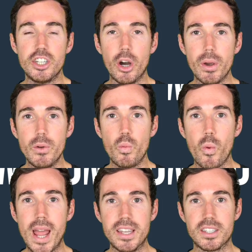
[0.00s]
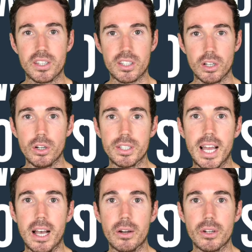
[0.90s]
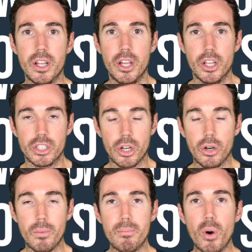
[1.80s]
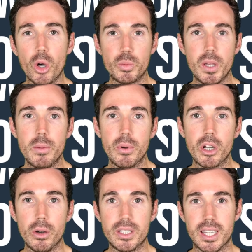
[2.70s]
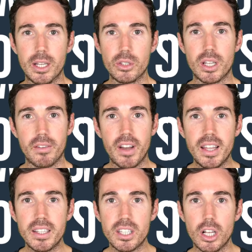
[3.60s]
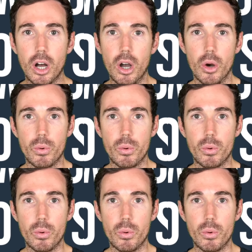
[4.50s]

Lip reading: knowing when to slow down. So most people go into hills, and I find this a lot